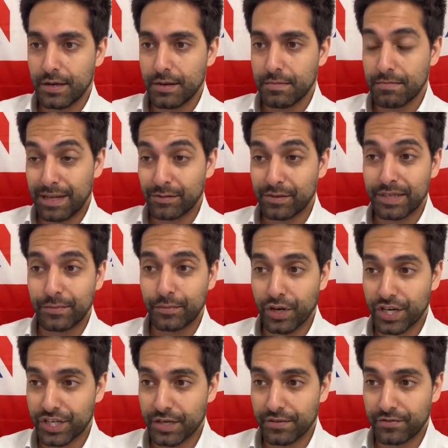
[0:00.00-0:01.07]
mounting
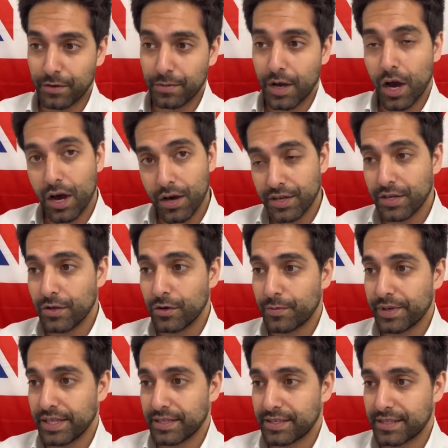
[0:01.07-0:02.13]
pressure from other
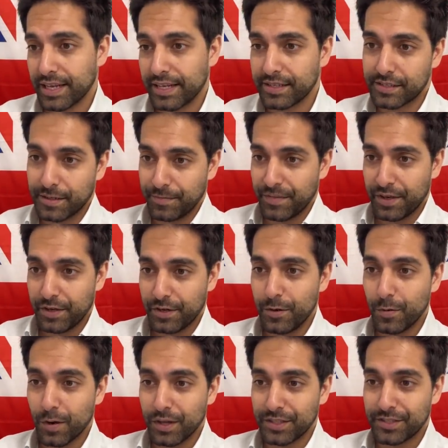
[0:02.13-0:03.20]
European states
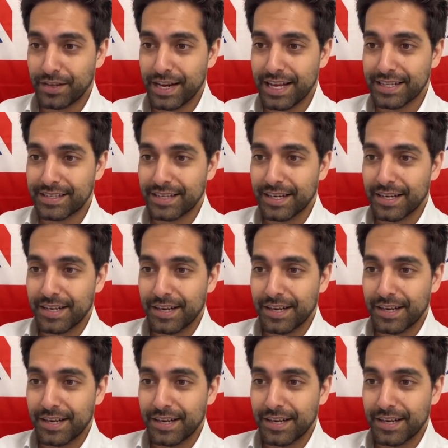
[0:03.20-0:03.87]
who want to let